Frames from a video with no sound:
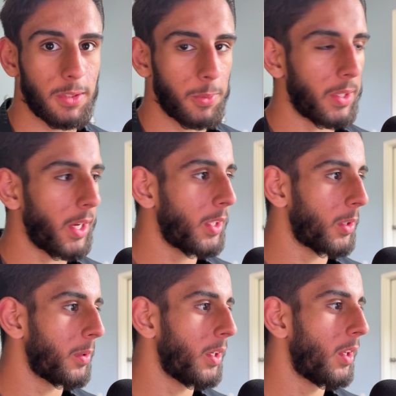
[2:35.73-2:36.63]
you and I
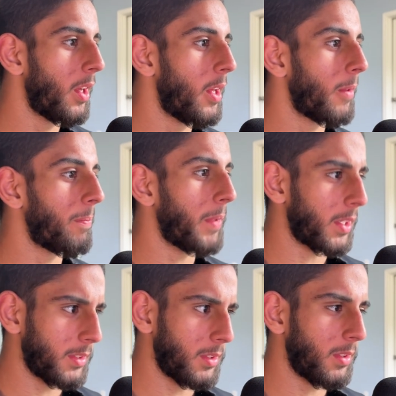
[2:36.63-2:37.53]
know it,
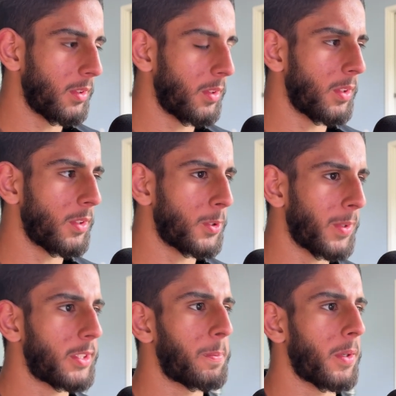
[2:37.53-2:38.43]
because the
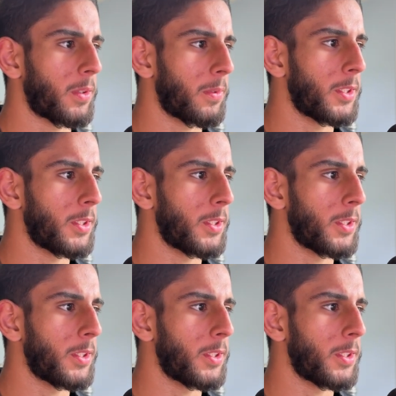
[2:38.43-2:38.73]
Jurassic Park 3